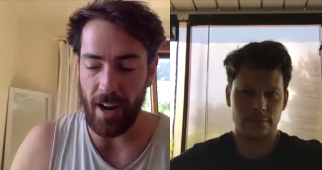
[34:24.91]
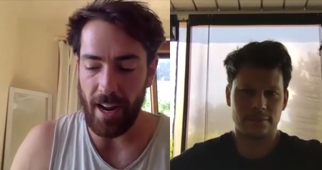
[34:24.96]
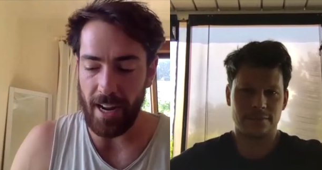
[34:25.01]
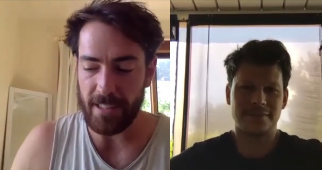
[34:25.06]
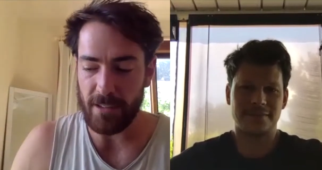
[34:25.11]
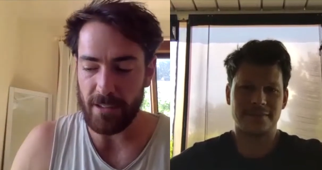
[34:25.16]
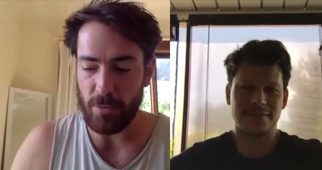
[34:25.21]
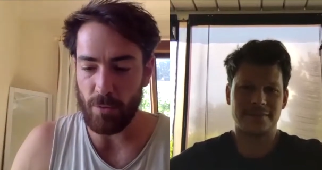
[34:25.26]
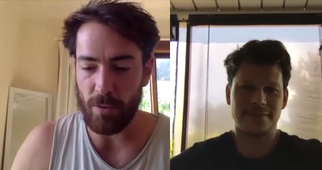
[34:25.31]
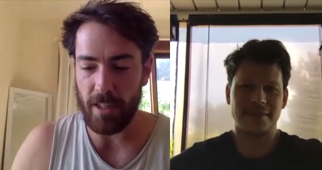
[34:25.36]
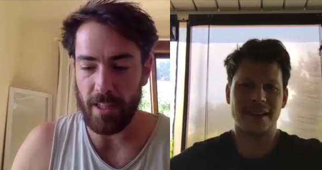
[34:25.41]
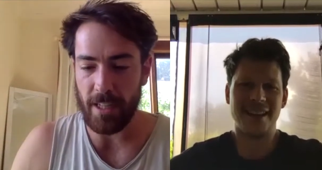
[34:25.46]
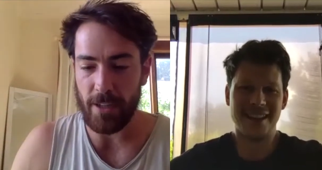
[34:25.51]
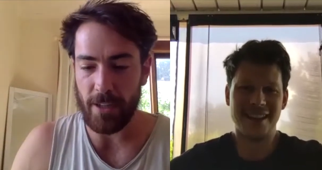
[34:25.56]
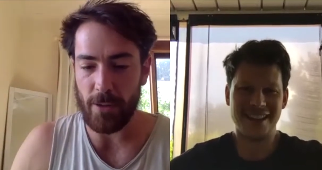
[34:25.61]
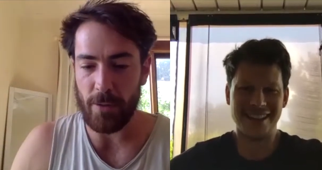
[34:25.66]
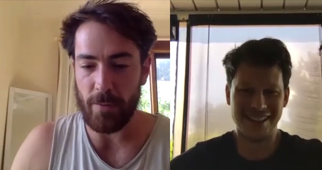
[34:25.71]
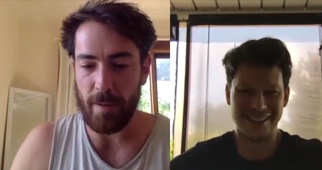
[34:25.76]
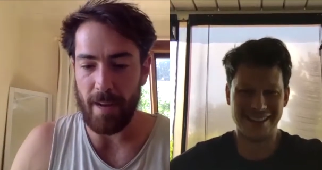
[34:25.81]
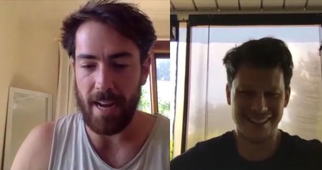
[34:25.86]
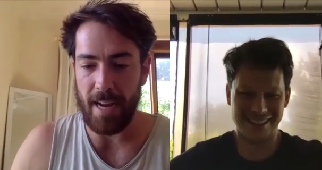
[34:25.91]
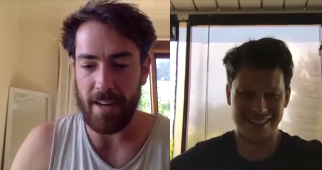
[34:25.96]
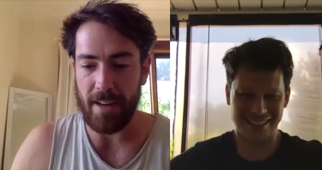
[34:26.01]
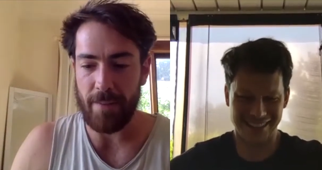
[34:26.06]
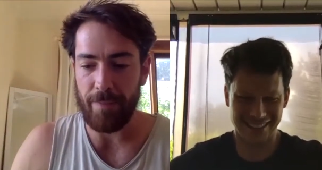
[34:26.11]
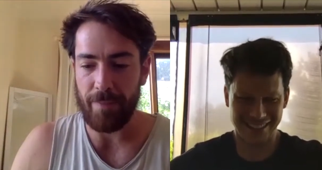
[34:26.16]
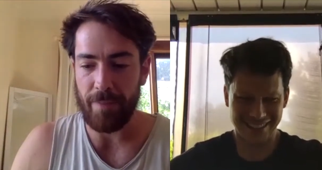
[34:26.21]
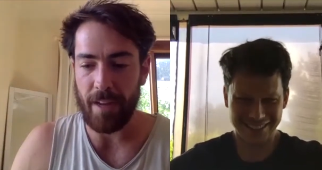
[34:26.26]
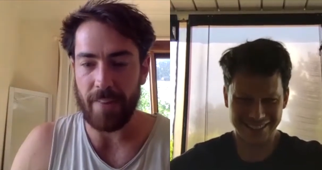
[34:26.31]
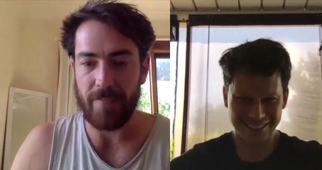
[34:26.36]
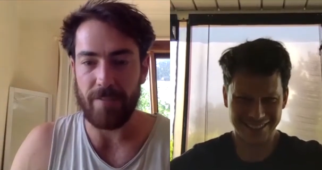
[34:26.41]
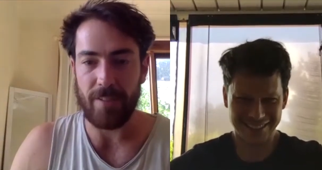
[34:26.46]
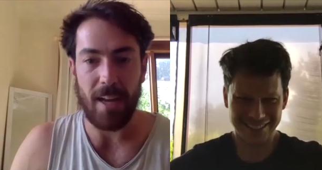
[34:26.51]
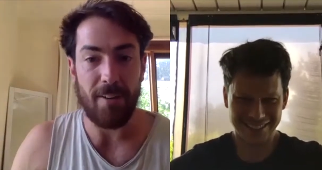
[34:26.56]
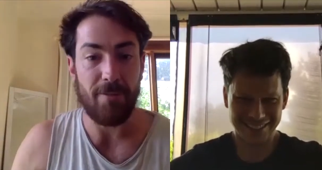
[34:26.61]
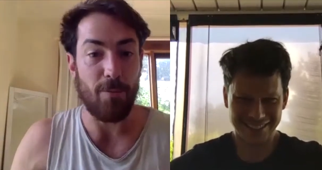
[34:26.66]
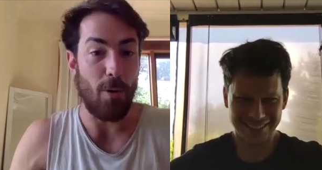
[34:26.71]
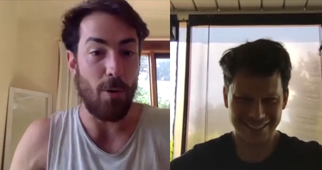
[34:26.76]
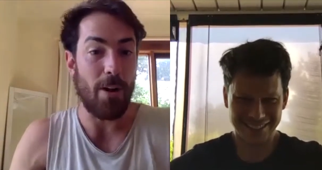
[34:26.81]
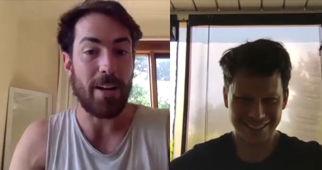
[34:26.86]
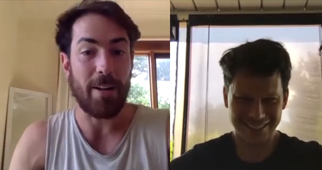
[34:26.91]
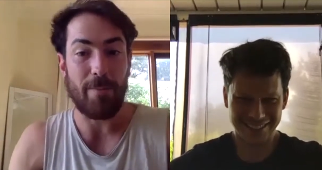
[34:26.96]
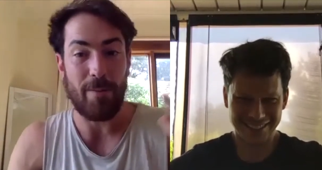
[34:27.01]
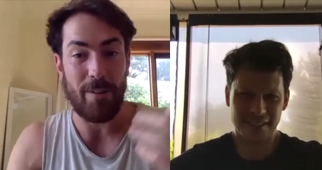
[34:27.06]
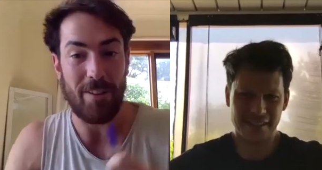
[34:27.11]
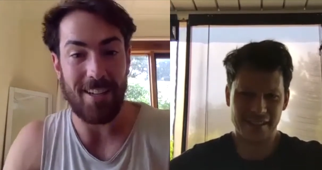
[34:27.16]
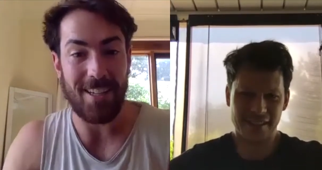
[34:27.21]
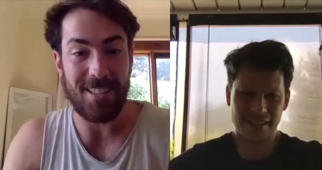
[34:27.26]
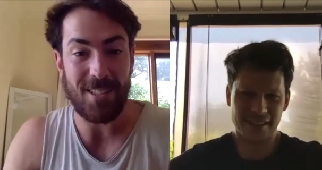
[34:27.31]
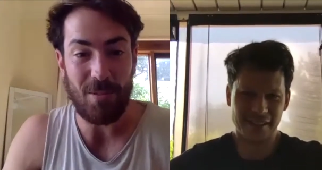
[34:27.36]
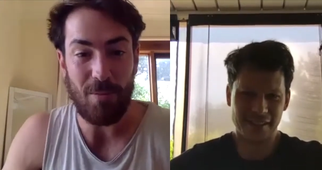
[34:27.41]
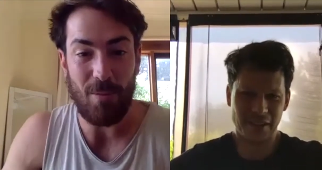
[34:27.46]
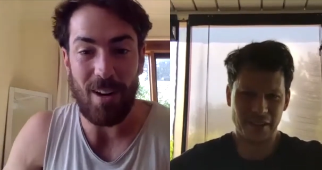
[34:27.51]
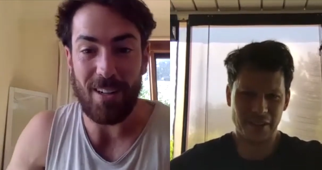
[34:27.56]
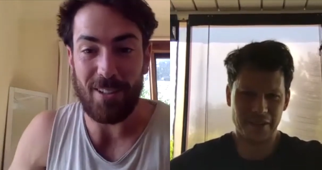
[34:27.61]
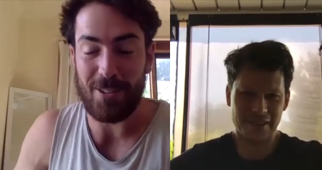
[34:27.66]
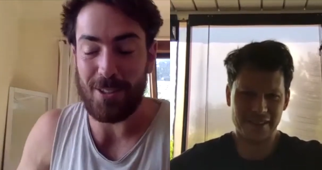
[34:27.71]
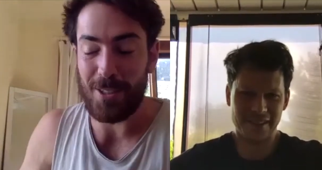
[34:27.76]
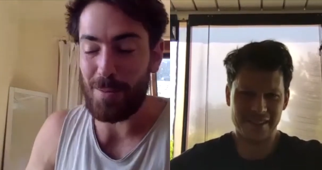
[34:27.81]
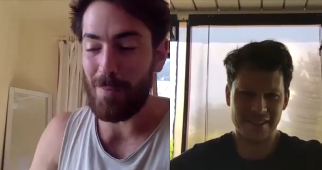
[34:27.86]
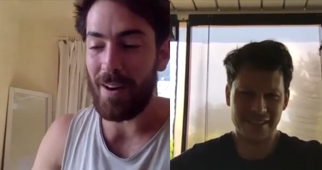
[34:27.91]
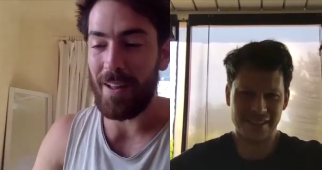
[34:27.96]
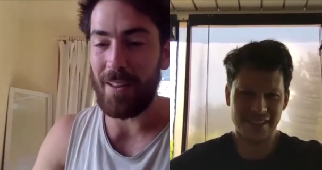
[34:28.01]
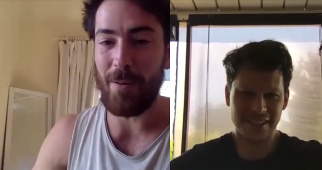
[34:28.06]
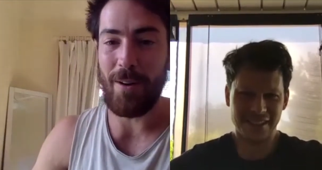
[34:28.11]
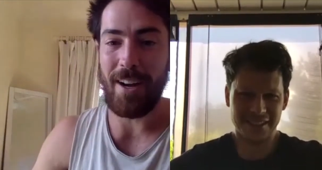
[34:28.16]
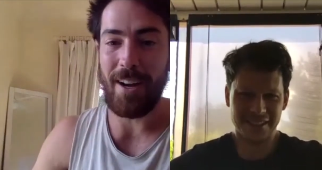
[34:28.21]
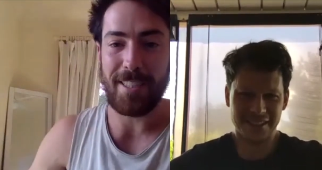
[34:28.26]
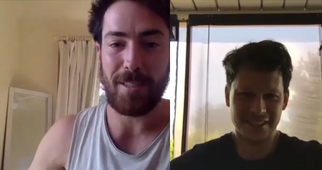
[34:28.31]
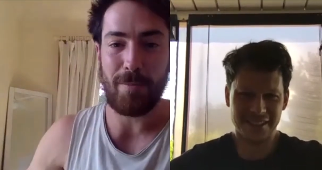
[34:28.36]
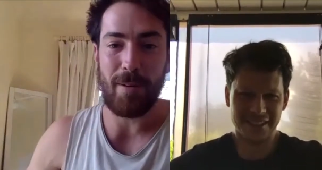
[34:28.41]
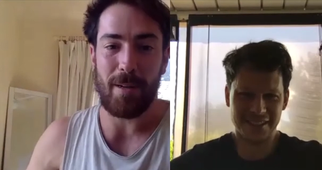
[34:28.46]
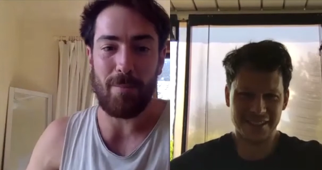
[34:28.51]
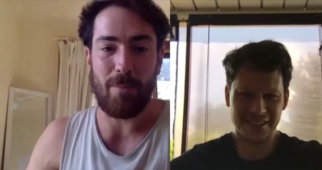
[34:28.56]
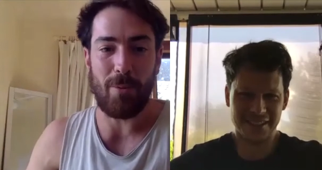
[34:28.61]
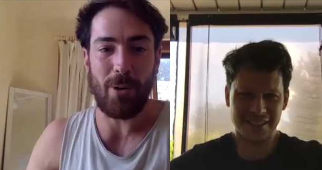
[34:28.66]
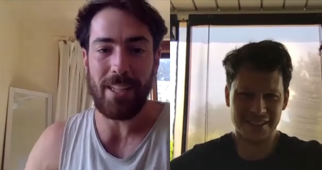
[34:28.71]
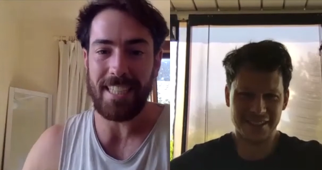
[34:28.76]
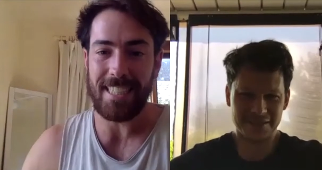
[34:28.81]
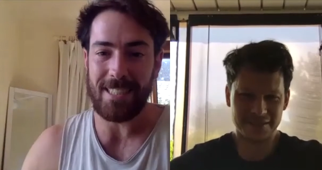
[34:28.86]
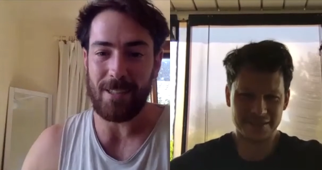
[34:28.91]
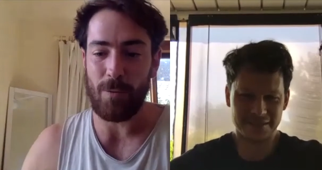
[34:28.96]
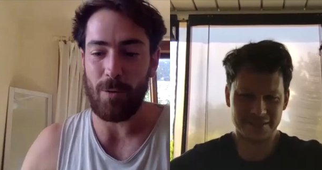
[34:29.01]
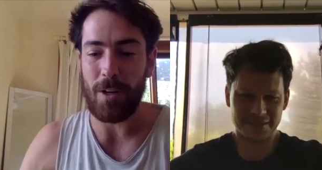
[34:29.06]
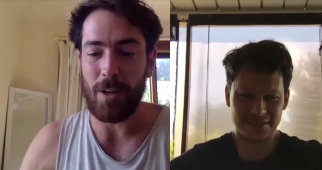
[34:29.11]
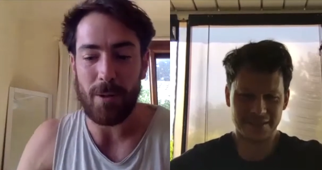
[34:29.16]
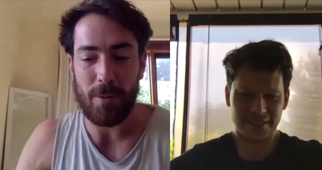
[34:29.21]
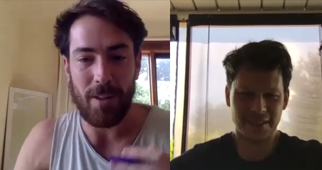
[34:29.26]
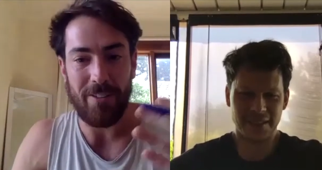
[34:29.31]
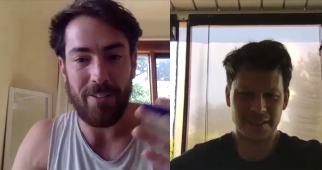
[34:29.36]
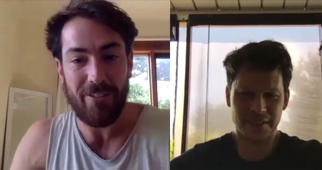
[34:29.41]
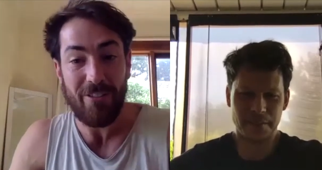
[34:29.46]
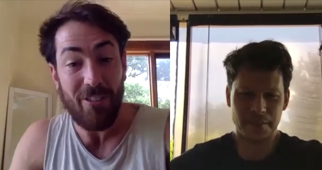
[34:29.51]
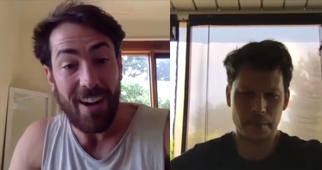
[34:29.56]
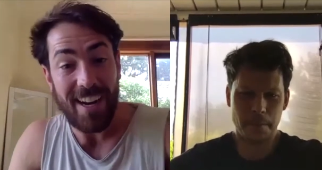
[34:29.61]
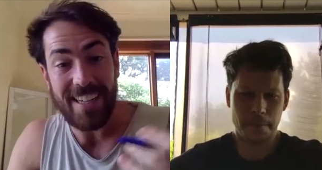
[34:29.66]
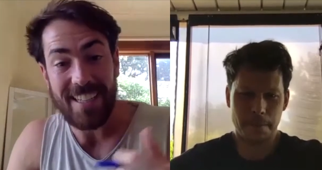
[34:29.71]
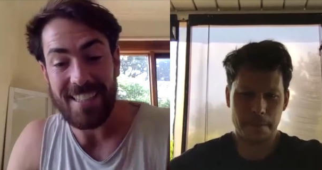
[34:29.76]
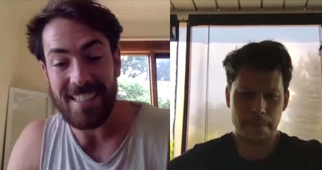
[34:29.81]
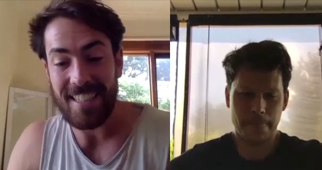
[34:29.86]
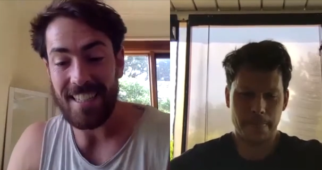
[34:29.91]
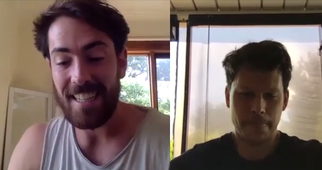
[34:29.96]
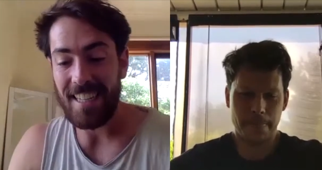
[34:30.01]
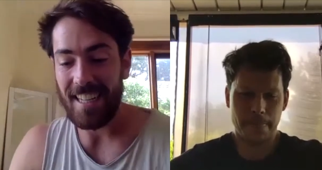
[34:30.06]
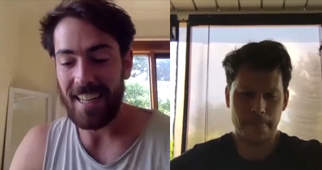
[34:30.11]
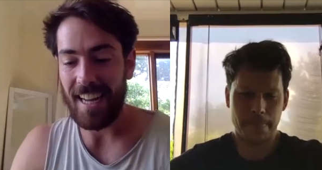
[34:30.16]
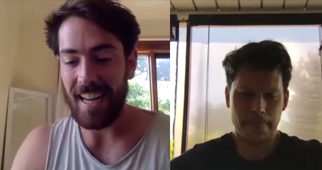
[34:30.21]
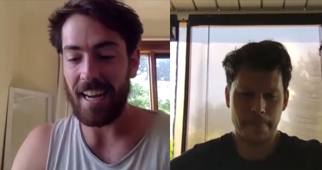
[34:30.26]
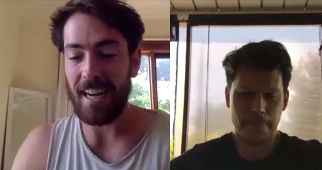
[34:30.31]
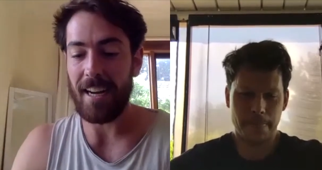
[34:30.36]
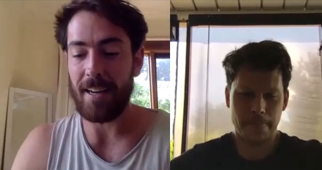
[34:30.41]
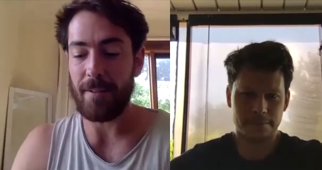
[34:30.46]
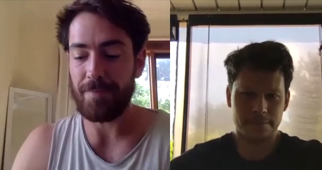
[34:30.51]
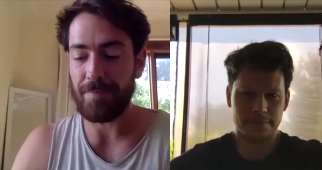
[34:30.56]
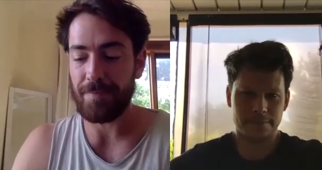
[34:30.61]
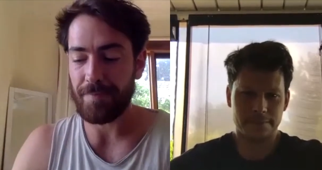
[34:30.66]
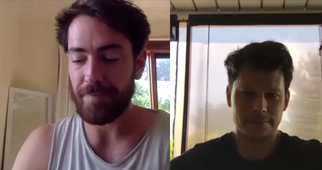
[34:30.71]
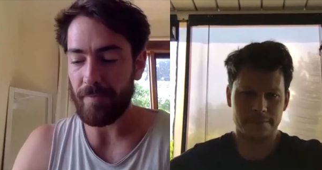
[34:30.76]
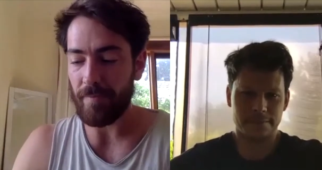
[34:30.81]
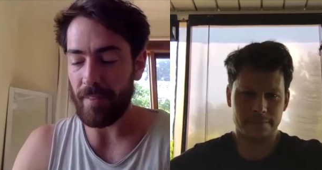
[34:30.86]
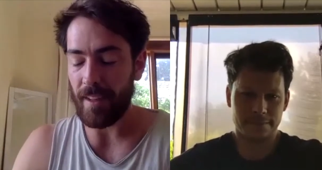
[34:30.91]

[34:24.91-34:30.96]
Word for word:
Speaker 1: it's really good man and i've loved working with you as well just by the way it's been brilliant to work with a friend um,